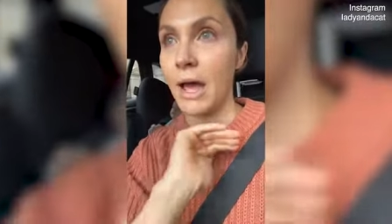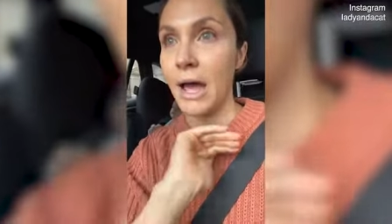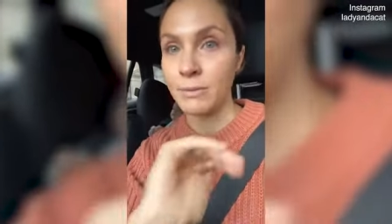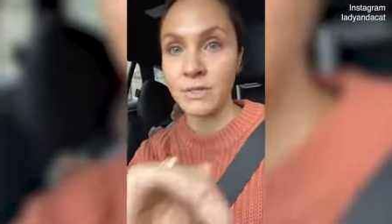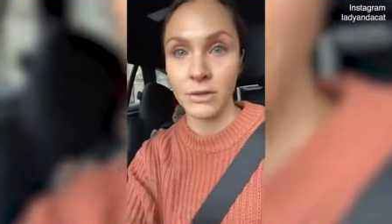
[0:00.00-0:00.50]

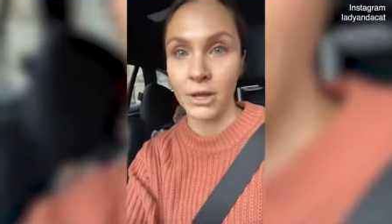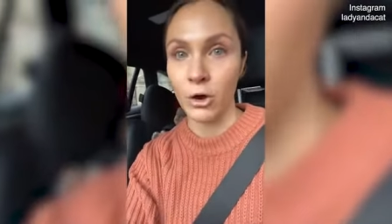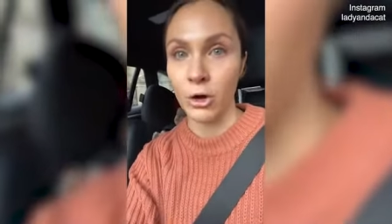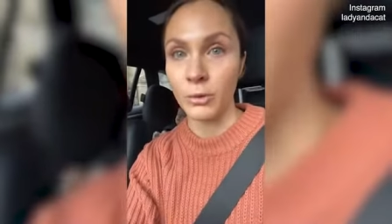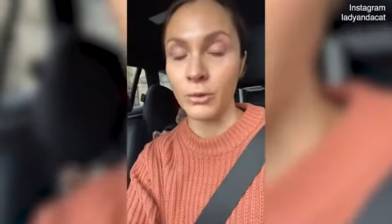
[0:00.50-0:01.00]
absolutely
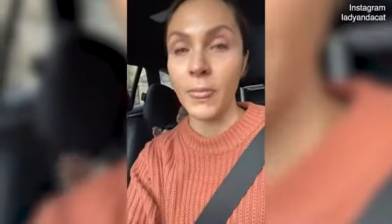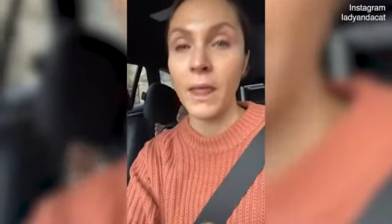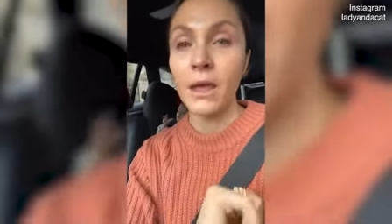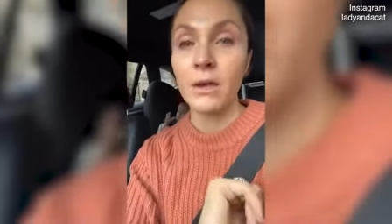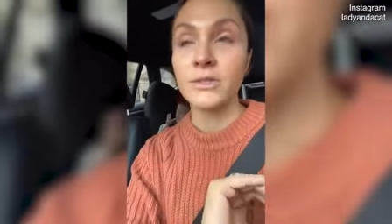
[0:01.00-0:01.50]
horrible.
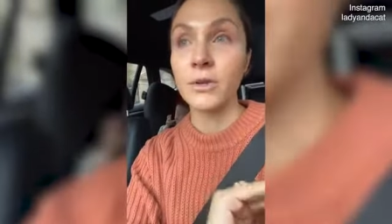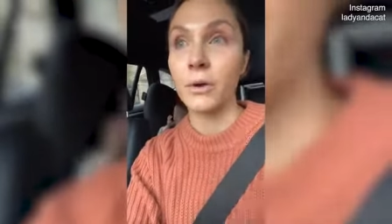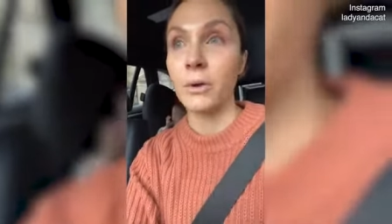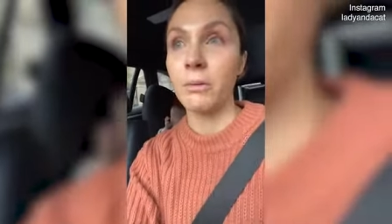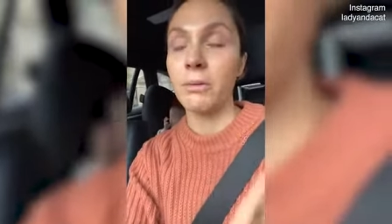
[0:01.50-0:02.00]

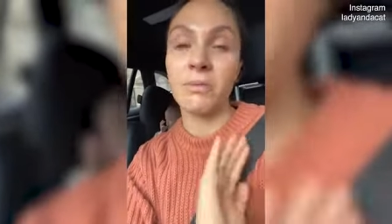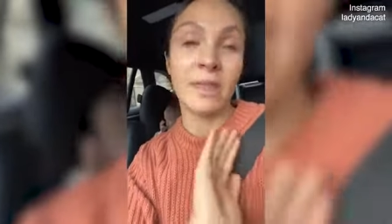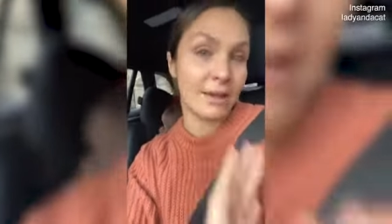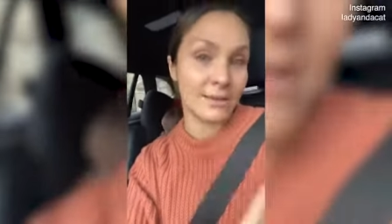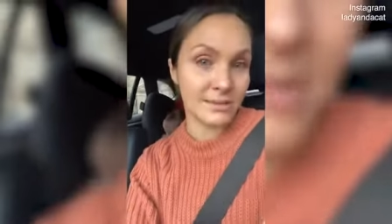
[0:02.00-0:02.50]
So
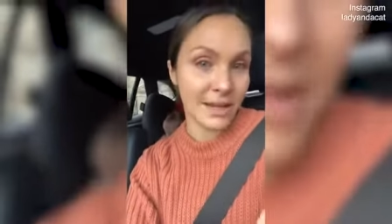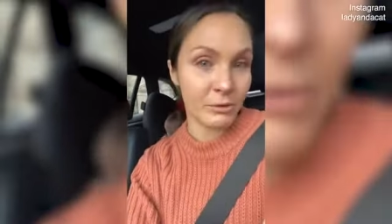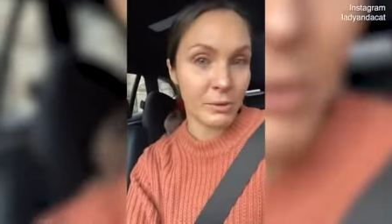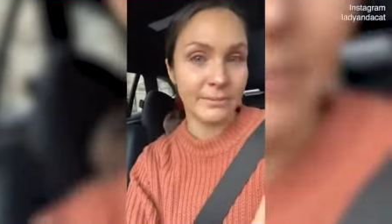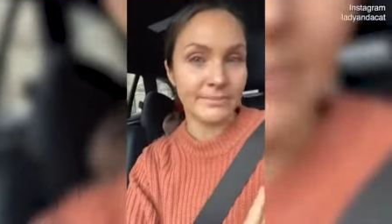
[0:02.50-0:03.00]
thanks,
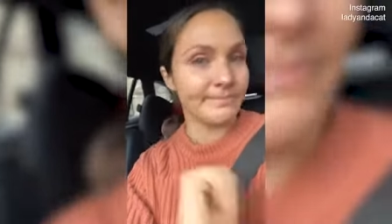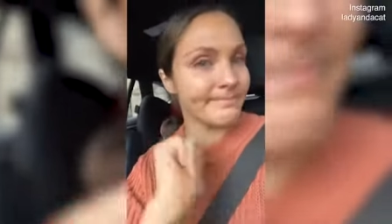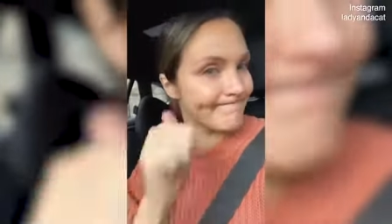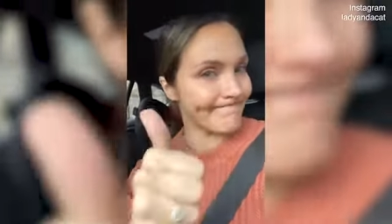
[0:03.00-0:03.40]
everyone.